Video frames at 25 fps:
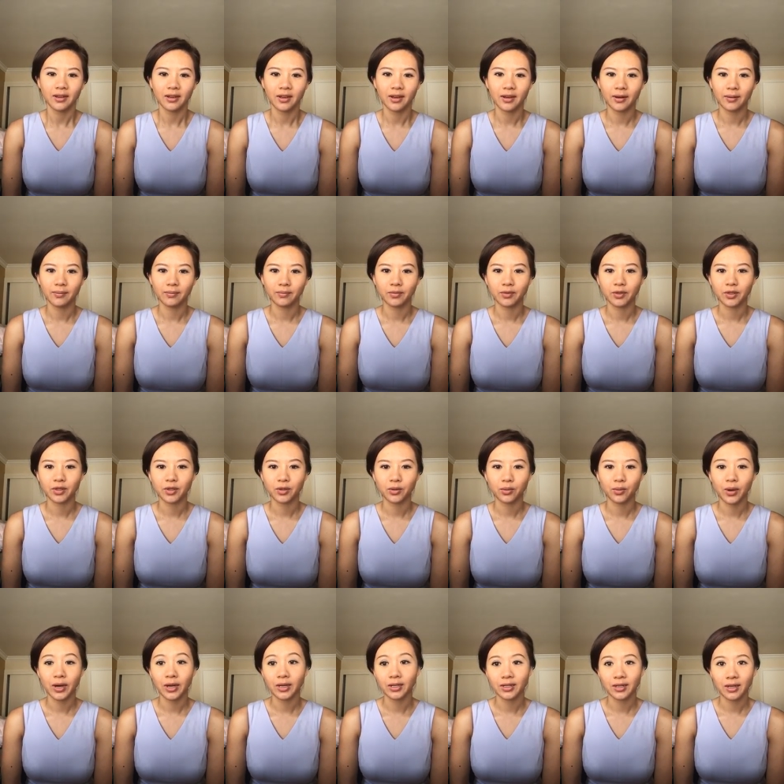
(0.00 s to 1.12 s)
um, to
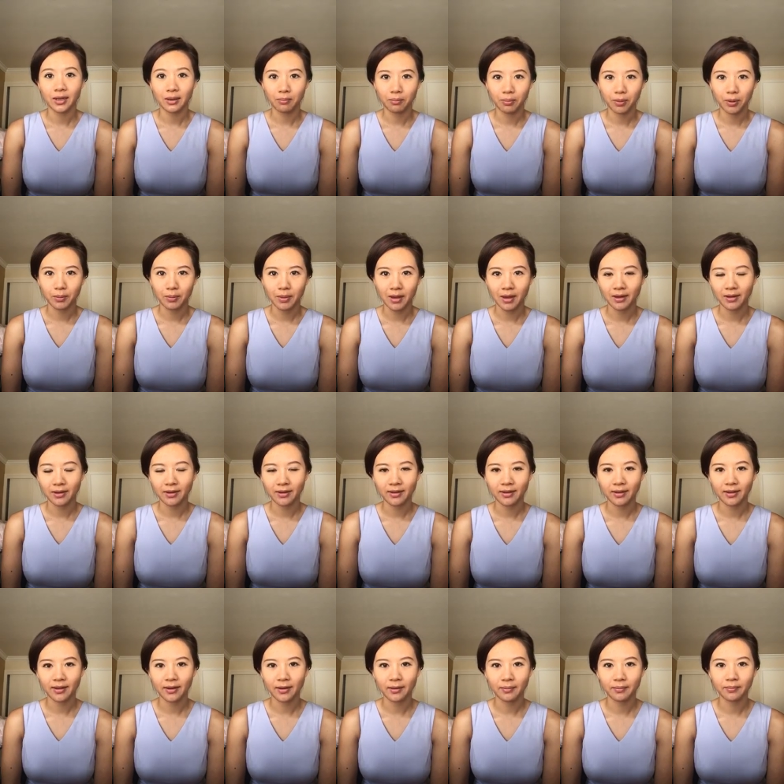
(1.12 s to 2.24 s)
wait to implement
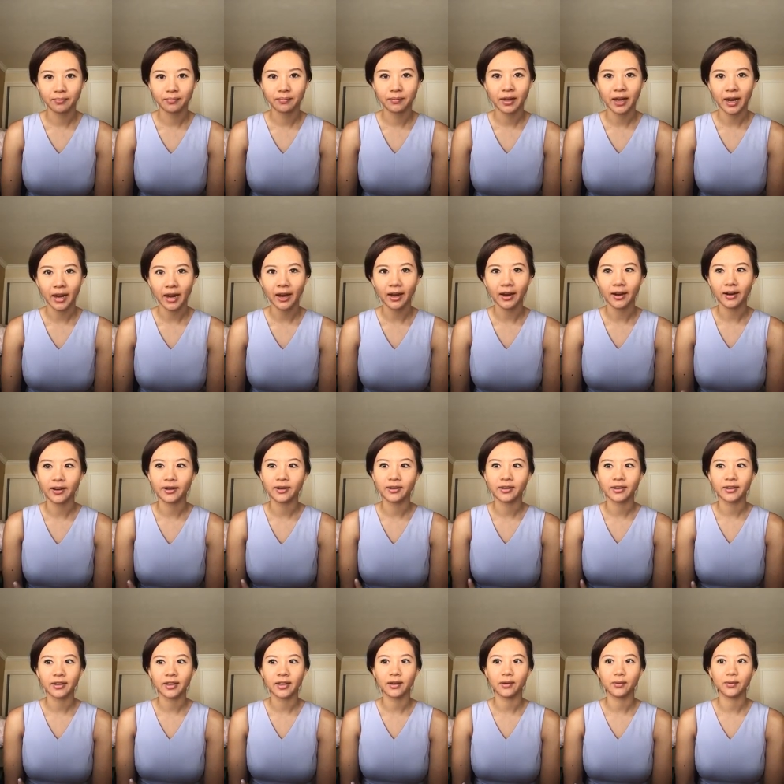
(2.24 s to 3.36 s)
um, care.
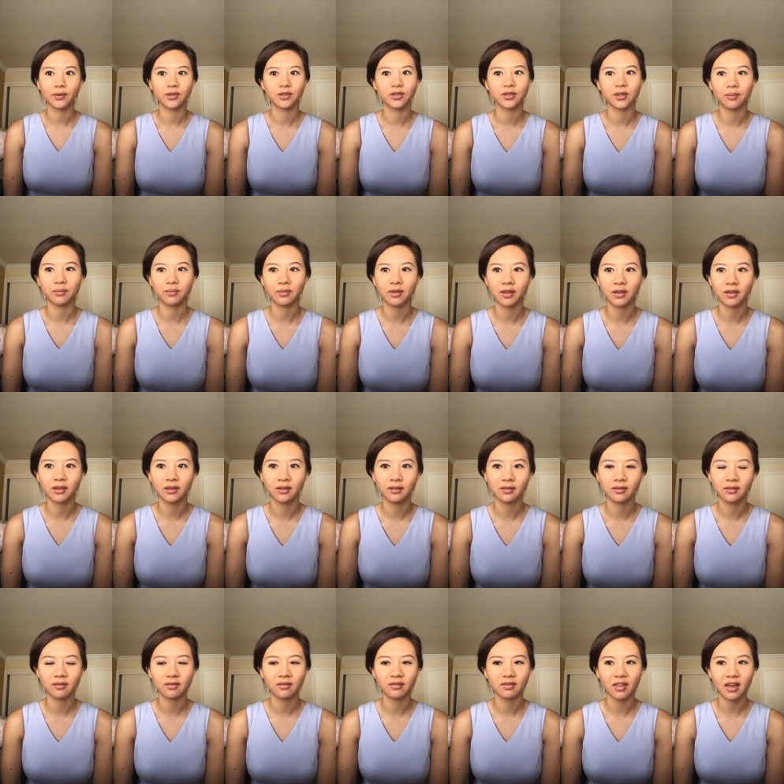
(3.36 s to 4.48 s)
It was something
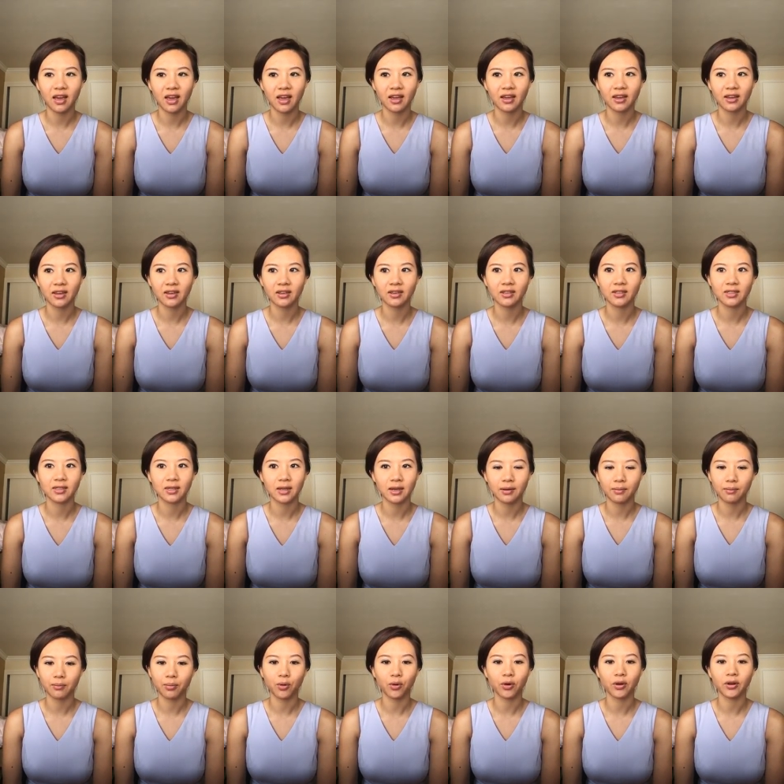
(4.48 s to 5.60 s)
that is
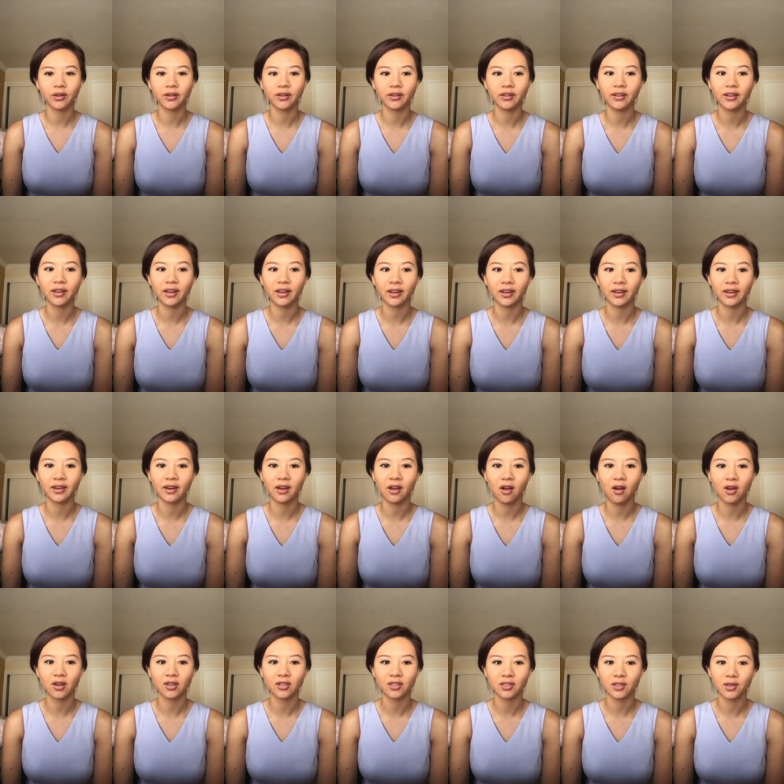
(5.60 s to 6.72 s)
important, and
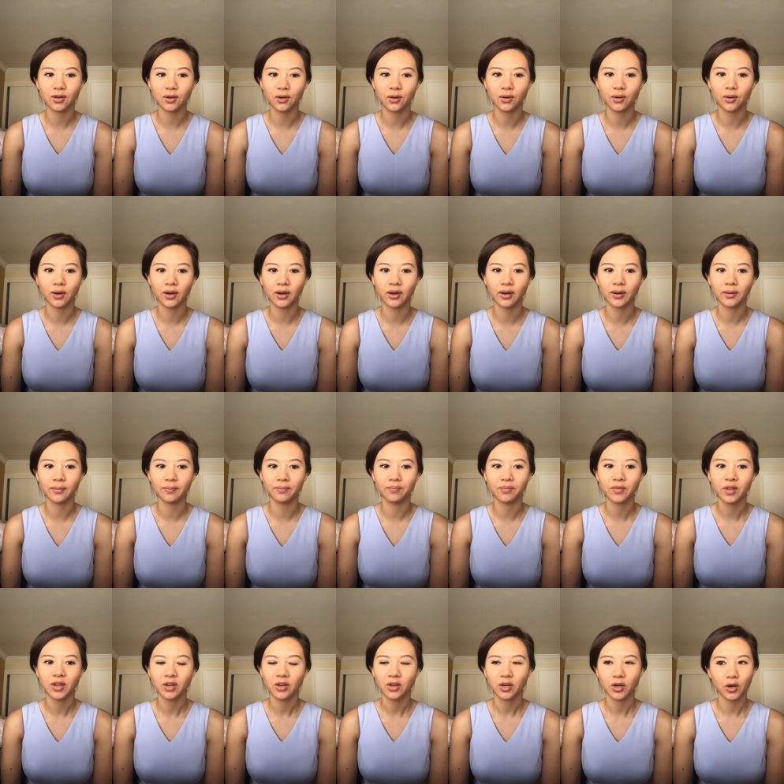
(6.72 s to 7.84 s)
also um,
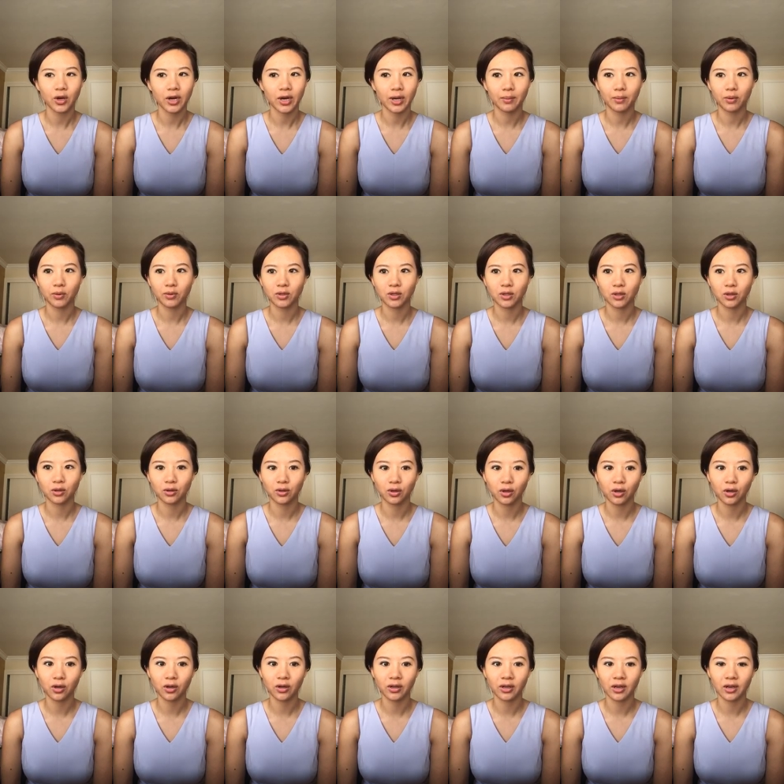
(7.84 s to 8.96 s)
you're able to
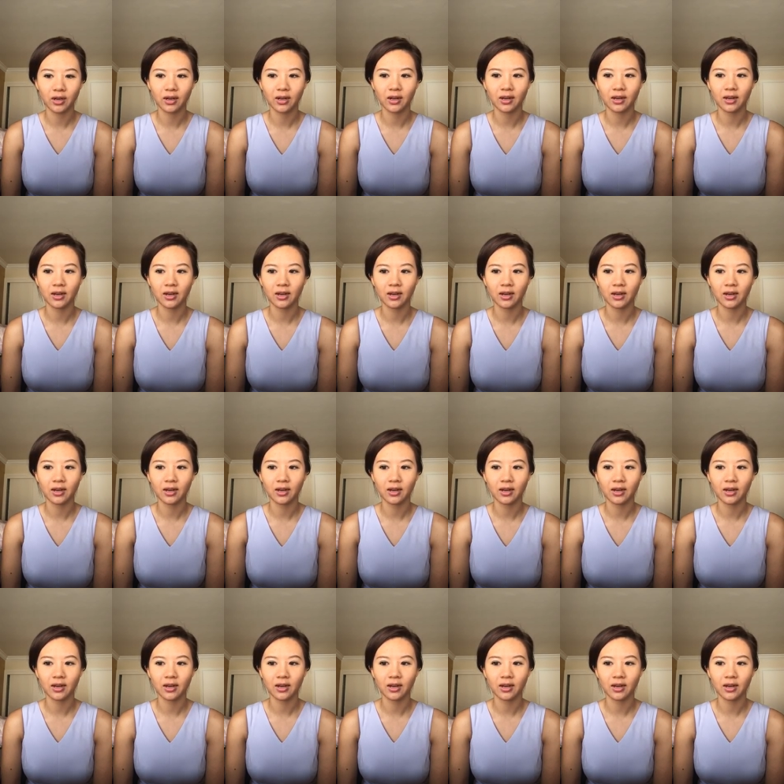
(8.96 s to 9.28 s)
learn